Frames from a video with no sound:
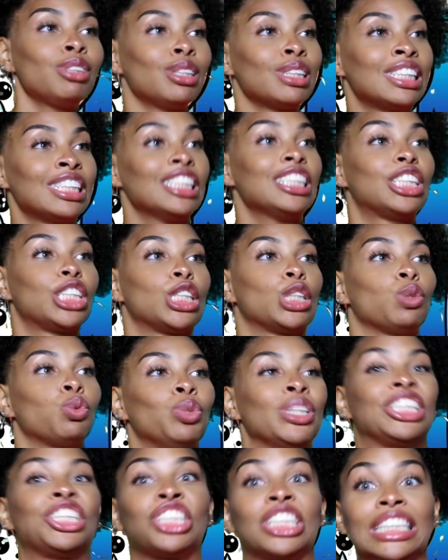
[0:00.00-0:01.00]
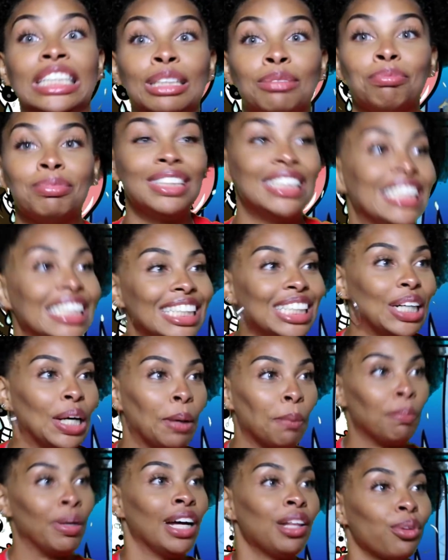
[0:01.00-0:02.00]
Just switch them
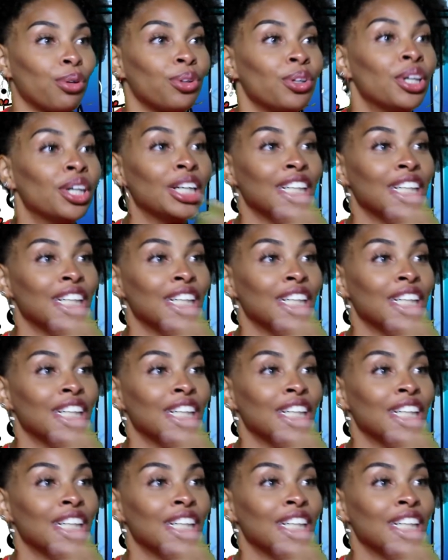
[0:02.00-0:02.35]
now, Pedro.